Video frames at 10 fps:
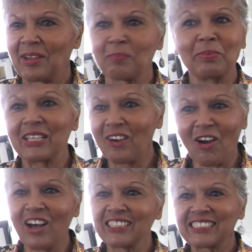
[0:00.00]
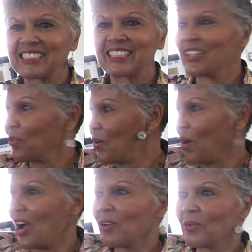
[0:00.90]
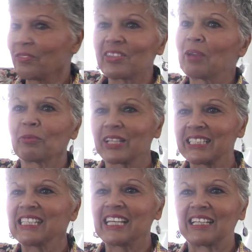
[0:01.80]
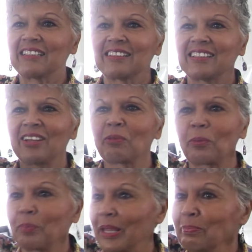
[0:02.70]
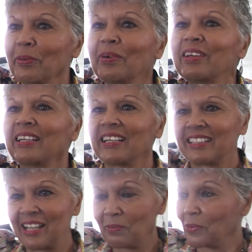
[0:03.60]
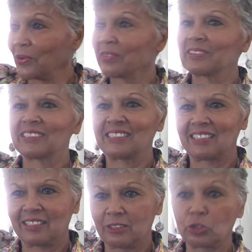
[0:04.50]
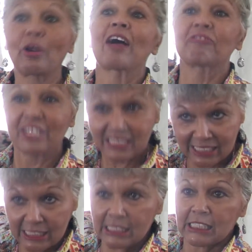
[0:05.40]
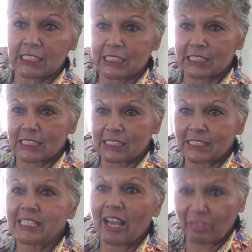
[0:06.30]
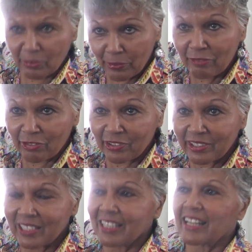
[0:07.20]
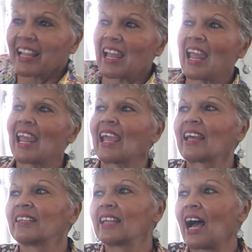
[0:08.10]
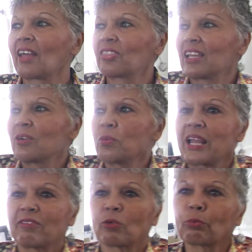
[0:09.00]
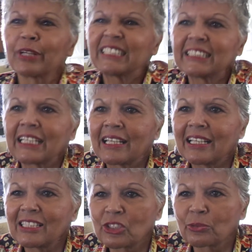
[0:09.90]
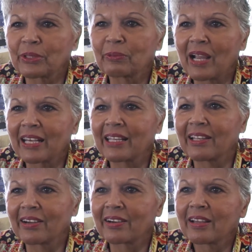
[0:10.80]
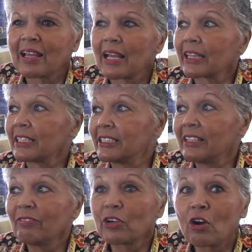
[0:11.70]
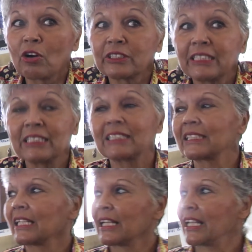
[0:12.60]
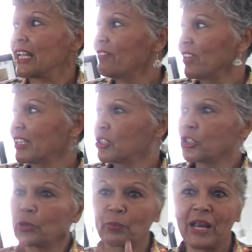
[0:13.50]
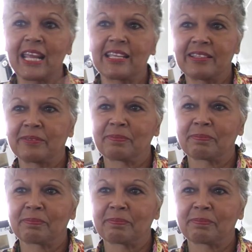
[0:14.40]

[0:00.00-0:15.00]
Because the Ohio River, they really did. There were people that were trafficked down the river. And I think we have a rich history right here. The difficulties, even the terrain.